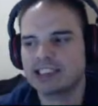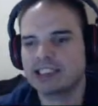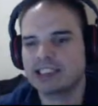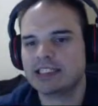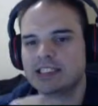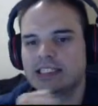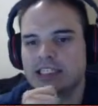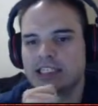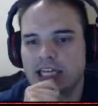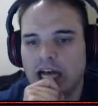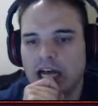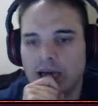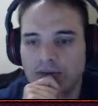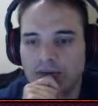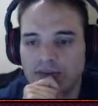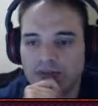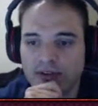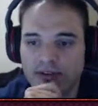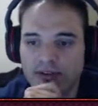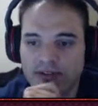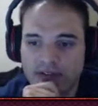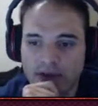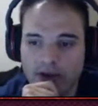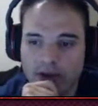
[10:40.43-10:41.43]
I was so
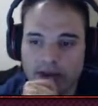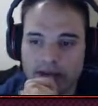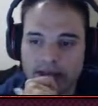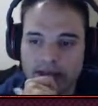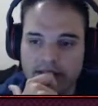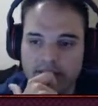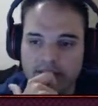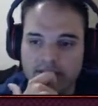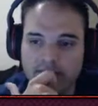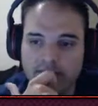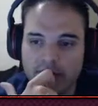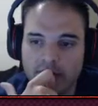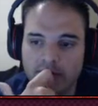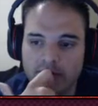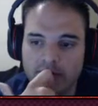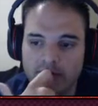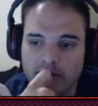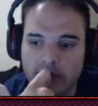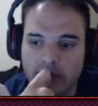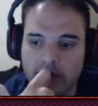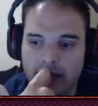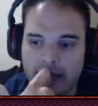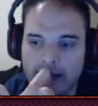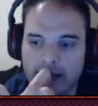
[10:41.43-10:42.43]
certain that the
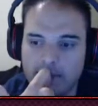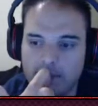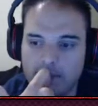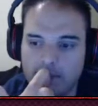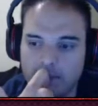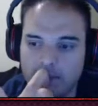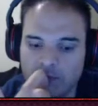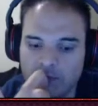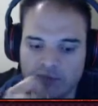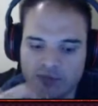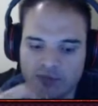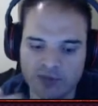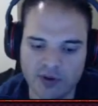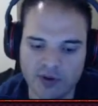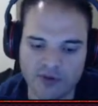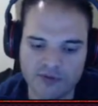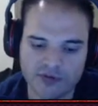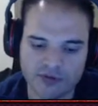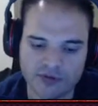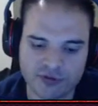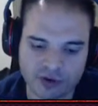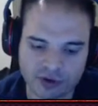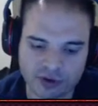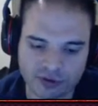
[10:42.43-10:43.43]
Rotom was built for
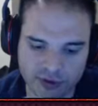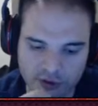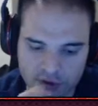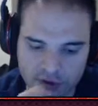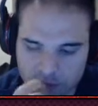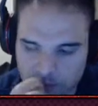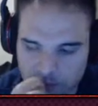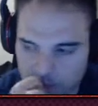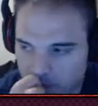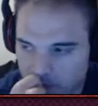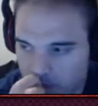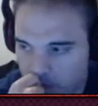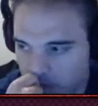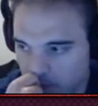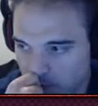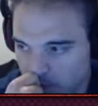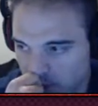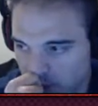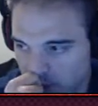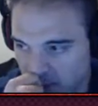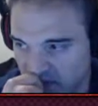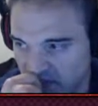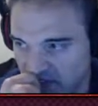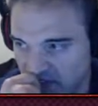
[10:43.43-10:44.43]
Trick Room,
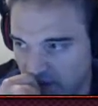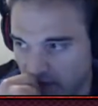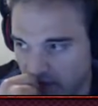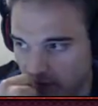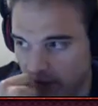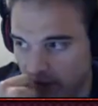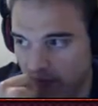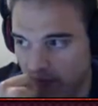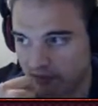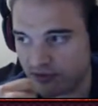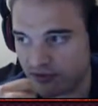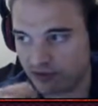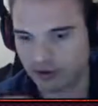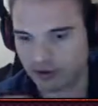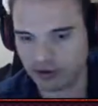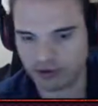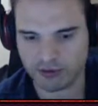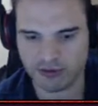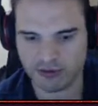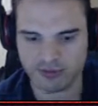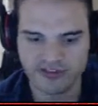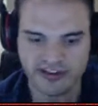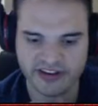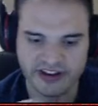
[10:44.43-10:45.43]
considering that it was a Trick Room
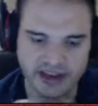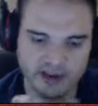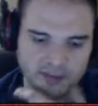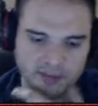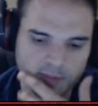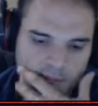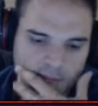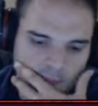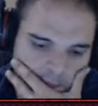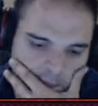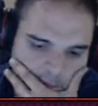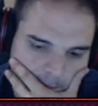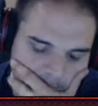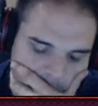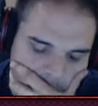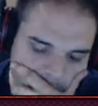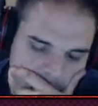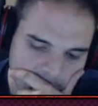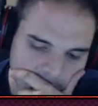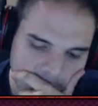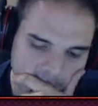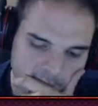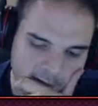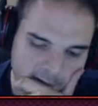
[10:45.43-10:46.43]
team.
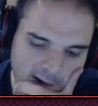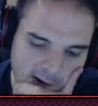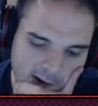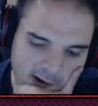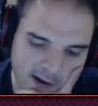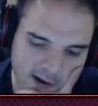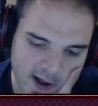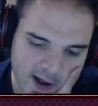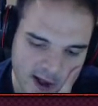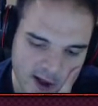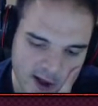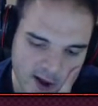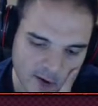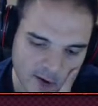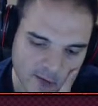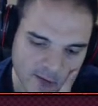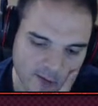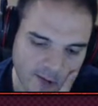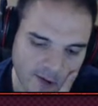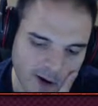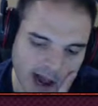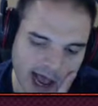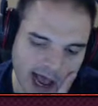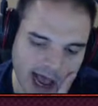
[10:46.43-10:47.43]

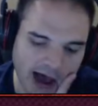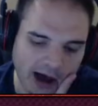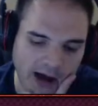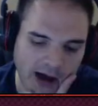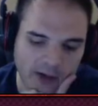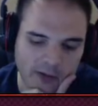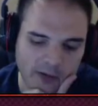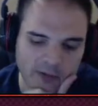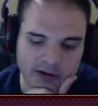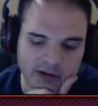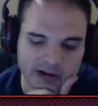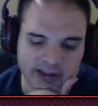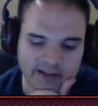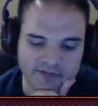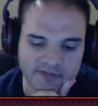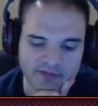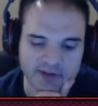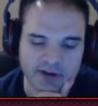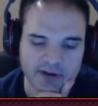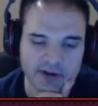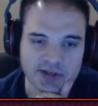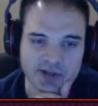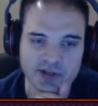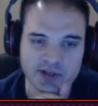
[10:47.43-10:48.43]
Wow, we definitely got
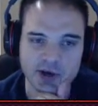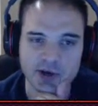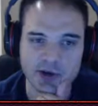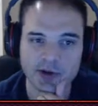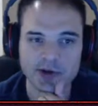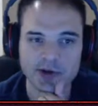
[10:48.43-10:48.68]
shown.